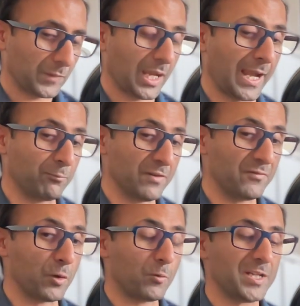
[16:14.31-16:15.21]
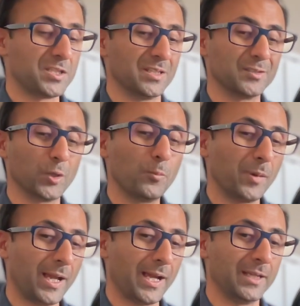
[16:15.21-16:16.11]
And with no question, there's no
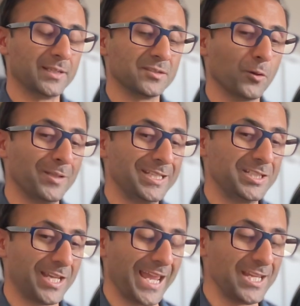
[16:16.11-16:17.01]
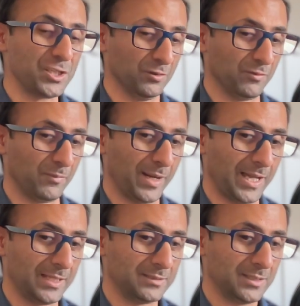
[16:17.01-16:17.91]
plan. There's no initiation of a plan.